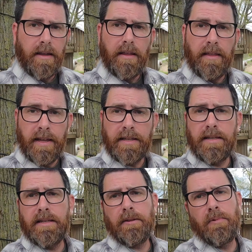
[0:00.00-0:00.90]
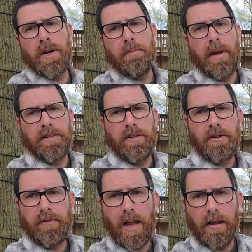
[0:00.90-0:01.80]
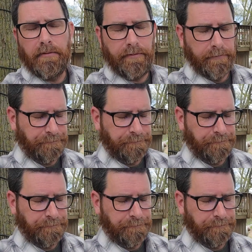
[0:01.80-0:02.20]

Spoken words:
This is the real message of love."